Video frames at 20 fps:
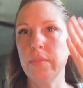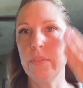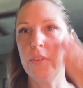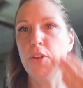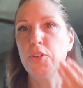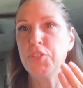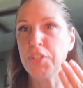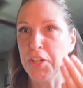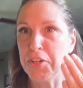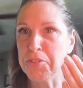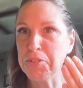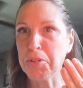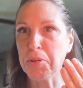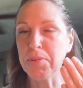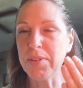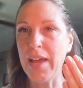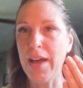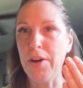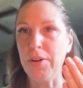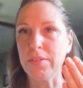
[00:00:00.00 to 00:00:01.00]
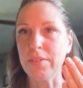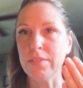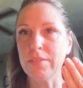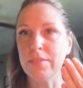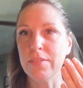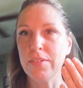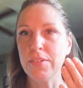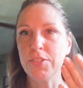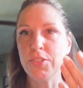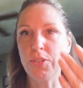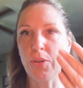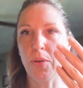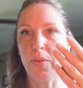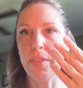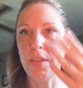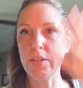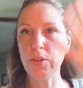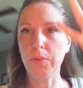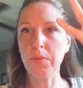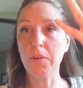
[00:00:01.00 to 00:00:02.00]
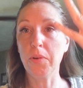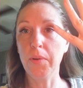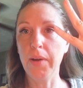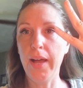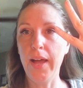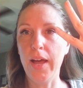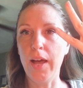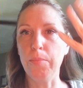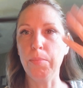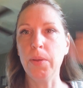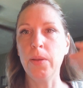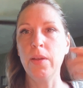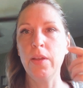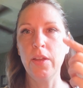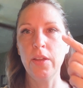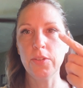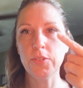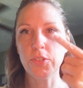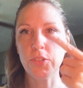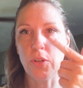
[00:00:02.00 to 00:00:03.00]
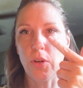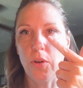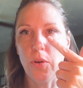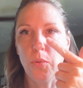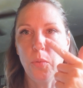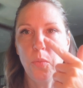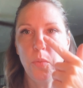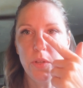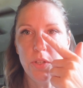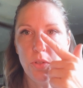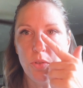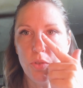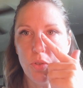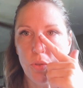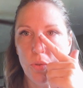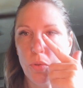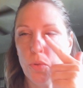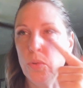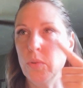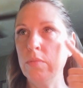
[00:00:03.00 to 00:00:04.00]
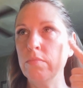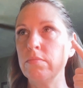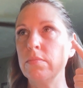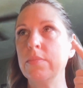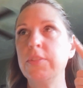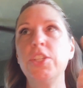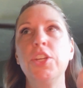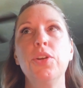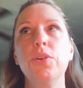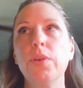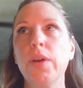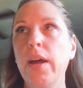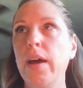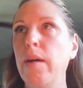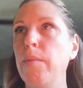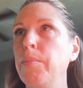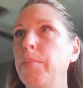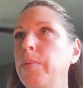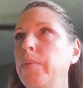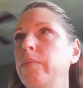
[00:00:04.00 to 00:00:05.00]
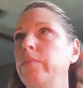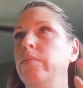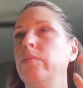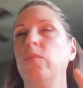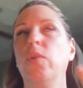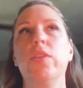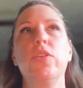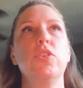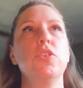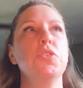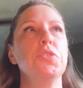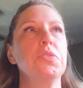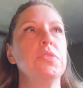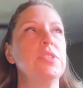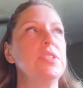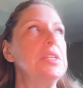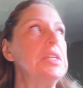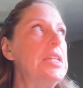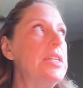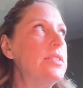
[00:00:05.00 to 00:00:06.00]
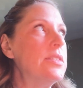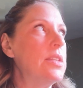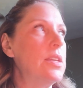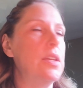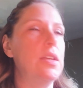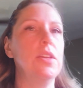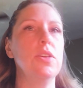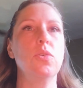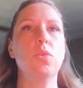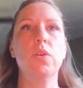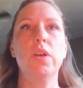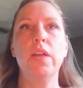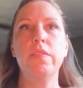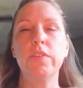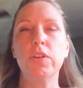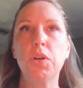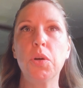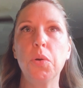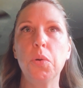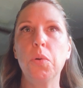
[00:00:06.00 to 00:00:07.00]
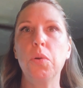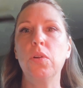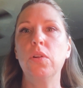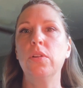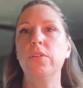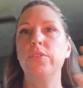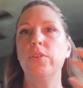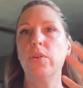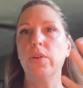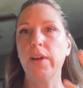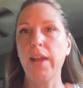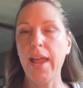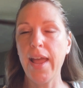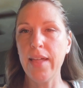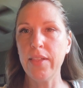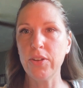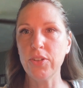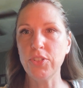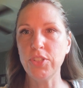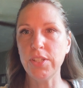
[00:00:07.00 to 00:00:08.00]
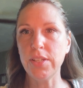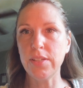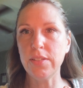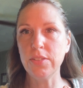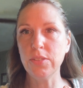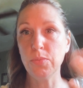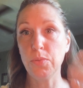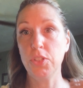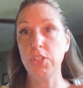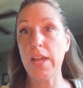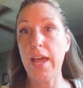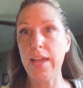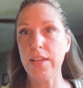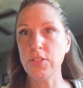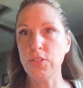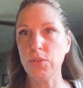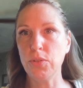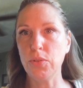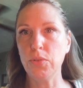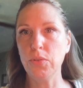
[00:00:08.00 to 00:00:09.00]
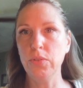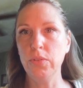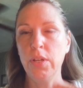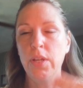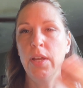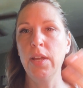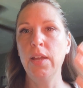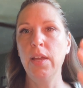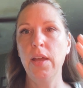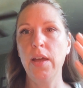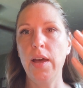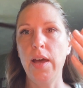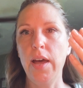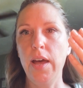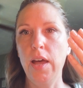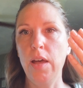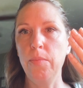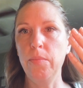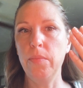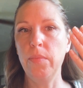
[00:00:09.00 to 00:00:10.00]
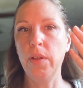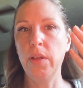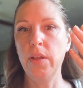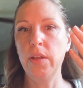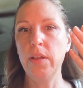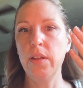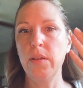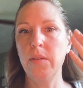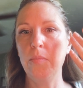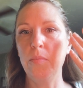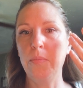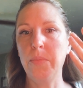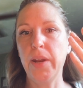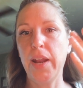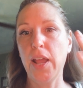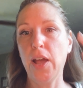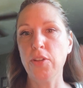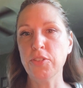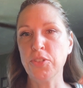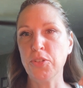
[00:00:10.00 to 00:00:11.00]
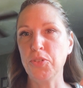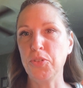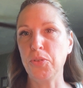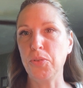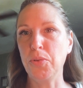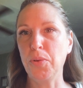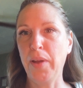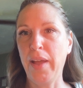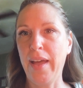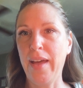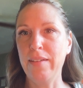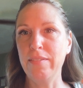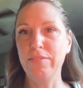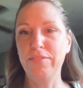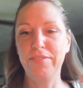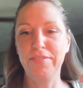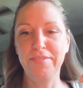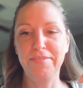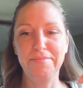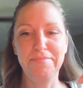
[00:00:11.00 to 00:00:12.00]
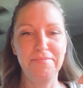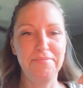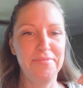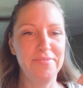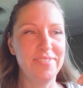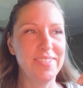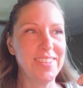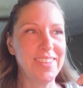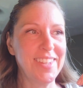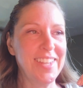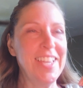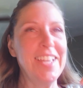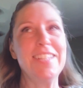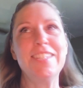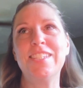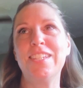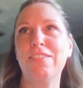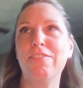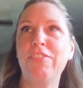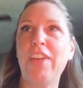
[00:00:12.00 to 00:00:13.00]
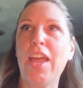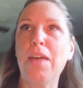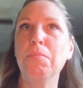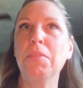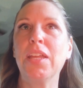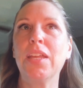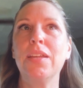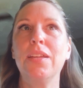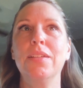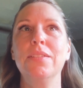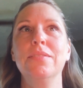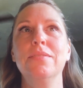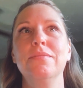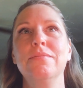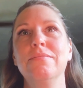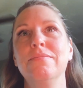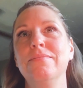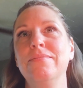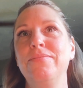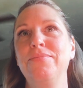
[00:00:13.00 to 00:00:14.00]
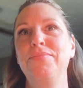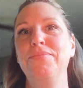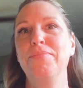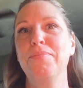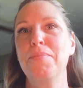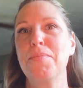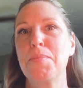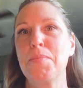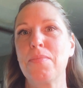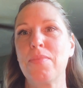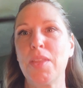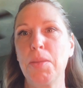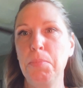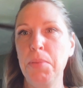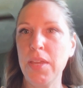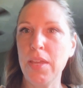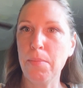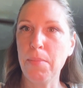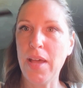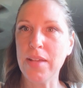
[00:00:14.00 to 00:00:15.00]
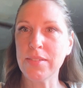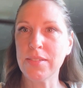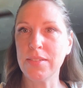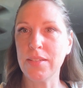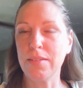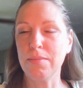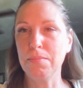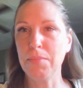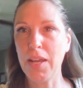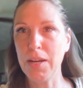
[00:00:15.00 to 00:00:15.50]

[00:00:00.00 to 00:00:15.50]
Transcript: your tears go down, so they don't go up. So when you do tear up, whether you're sneezing or have a cold or allergies, which I do, but I also do have kids and family and PMS and